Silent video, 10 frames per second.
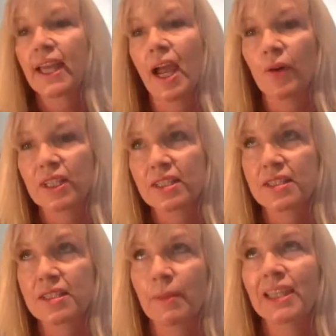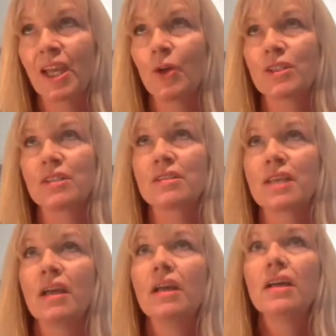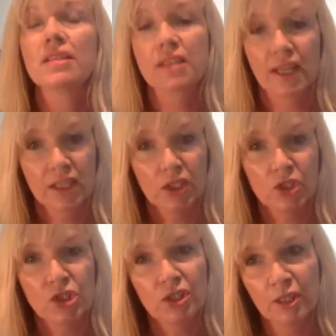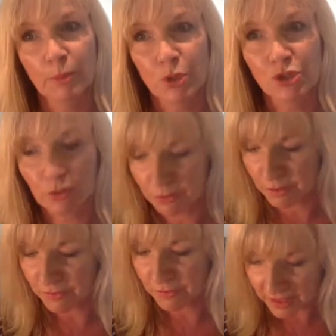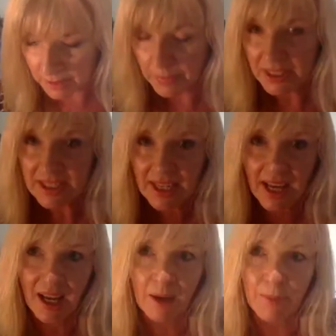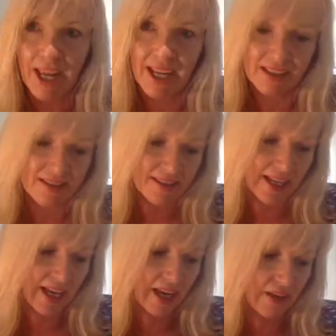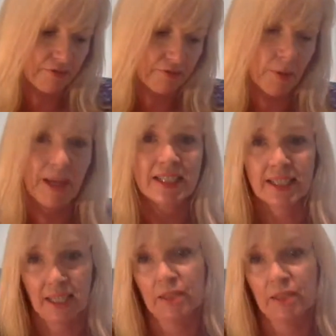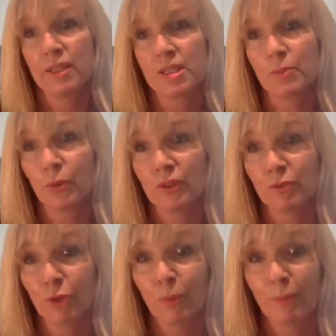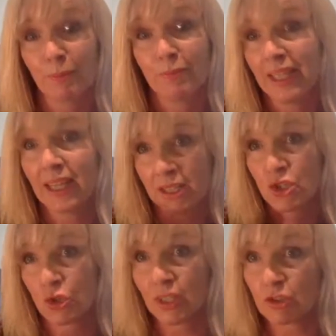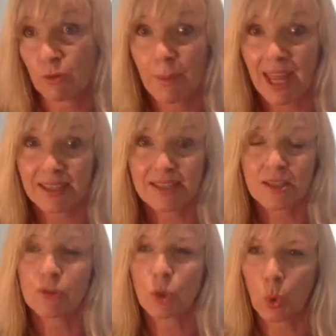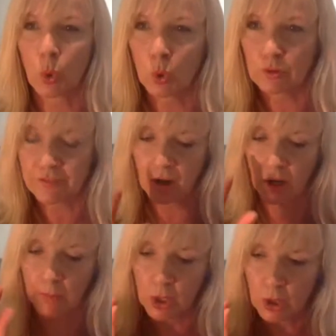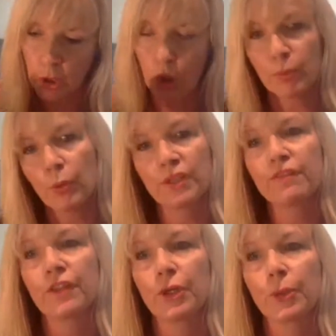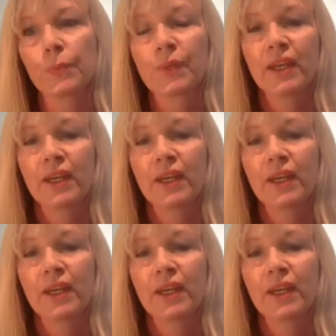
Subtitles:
the characters, the main characters' psychological and emotional development, and they have romantic elements more than being a strict romance. So it's all from her point of view.